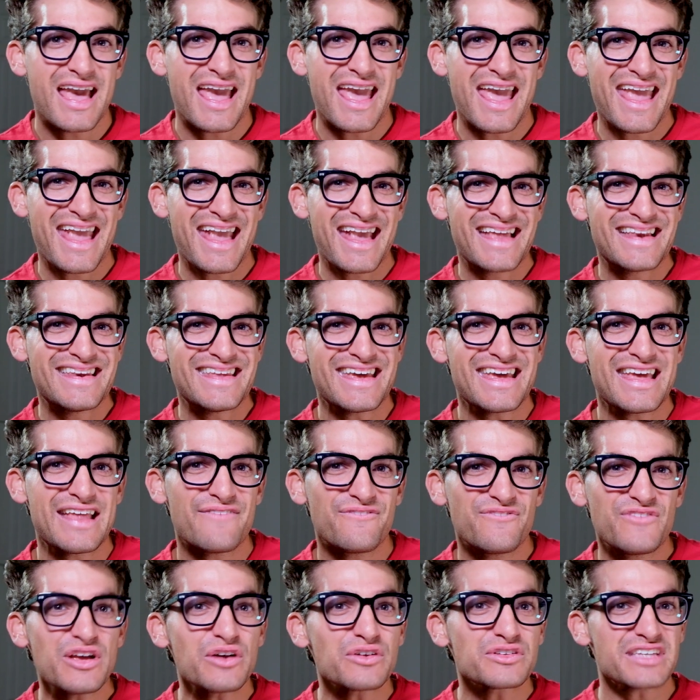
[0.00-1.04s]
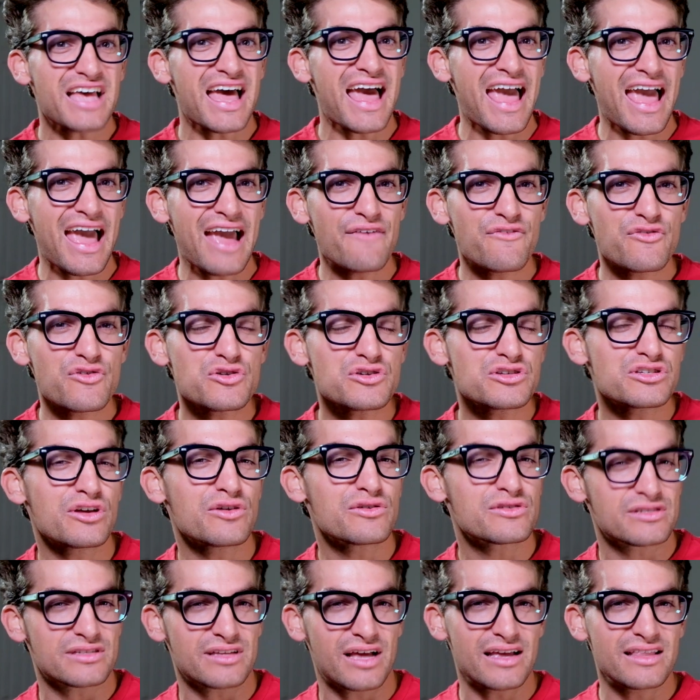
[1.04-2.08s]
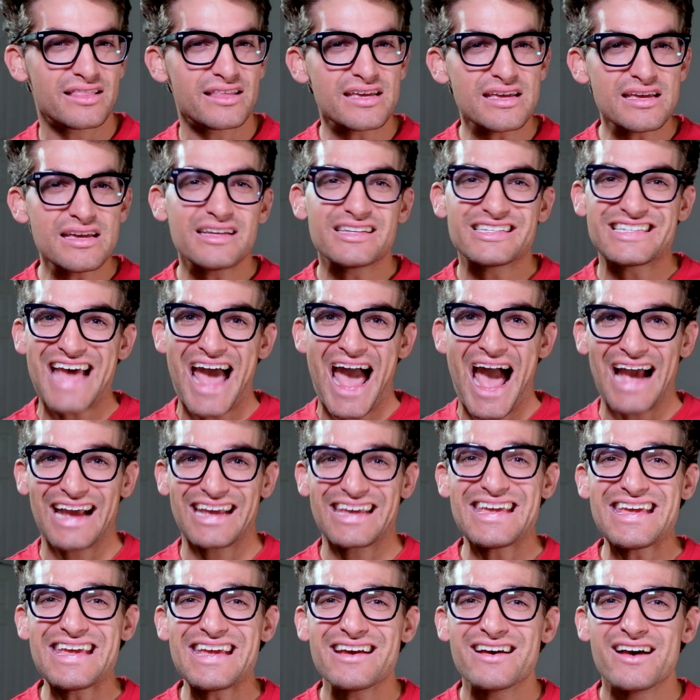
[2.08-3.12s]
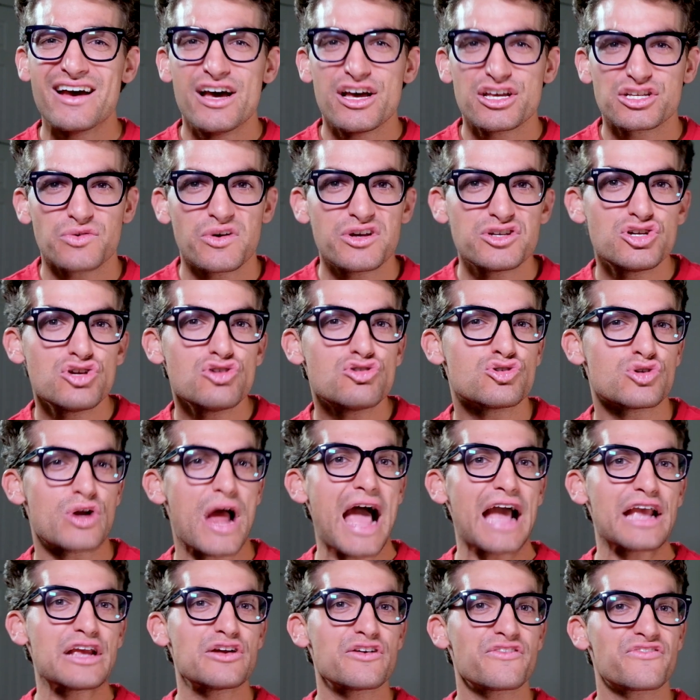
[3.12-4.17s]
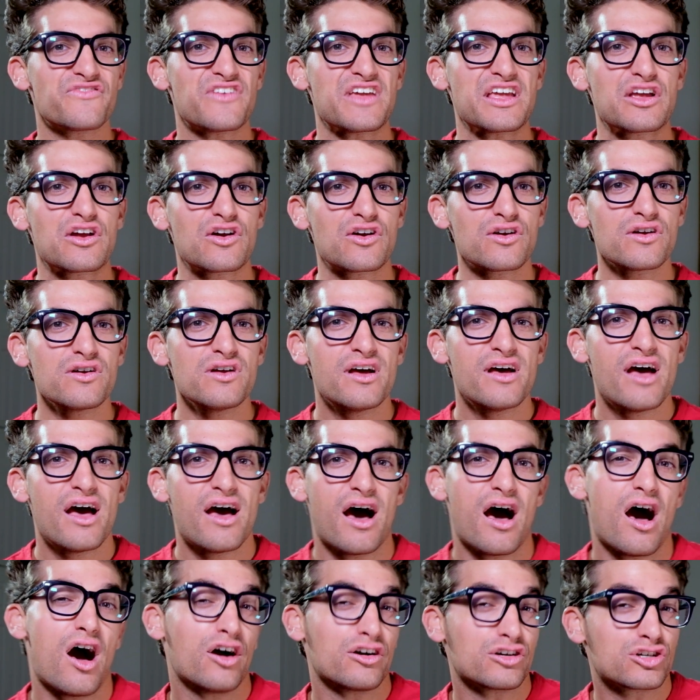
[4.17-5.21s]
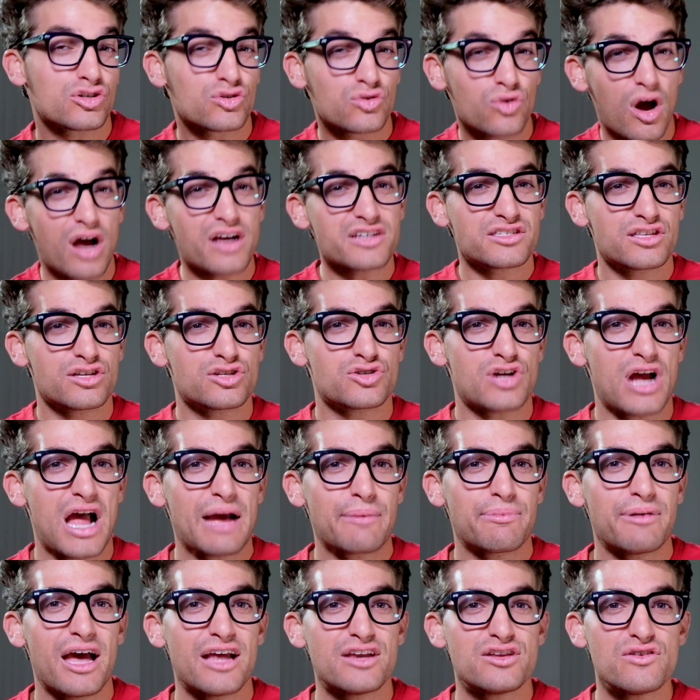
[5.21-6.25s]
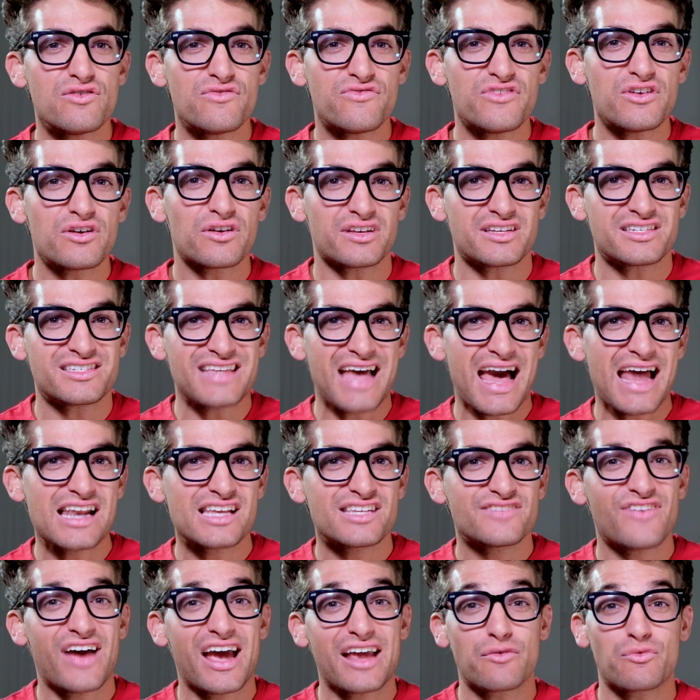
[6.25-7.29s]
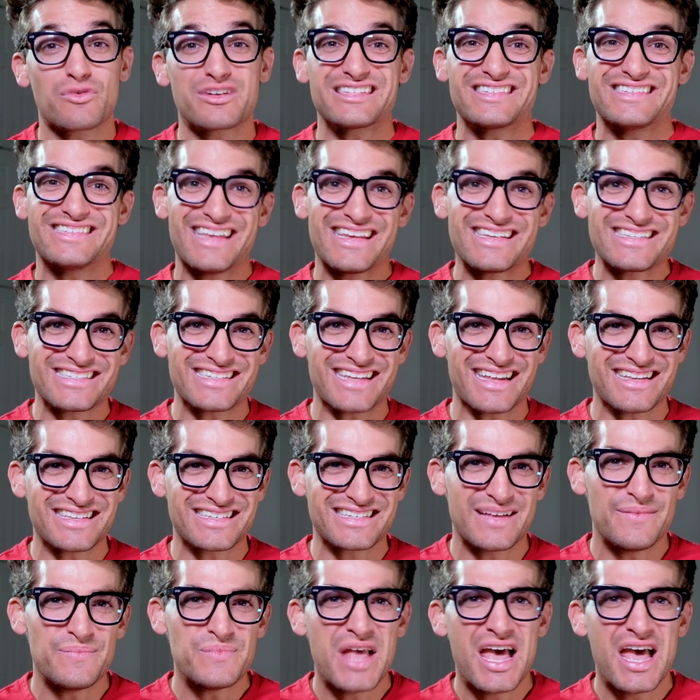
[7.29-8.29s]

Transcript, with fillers: and it feels ever so slightly tacky. So as you drag your finger uh, across the trackpad, you feel a satisfying resistance.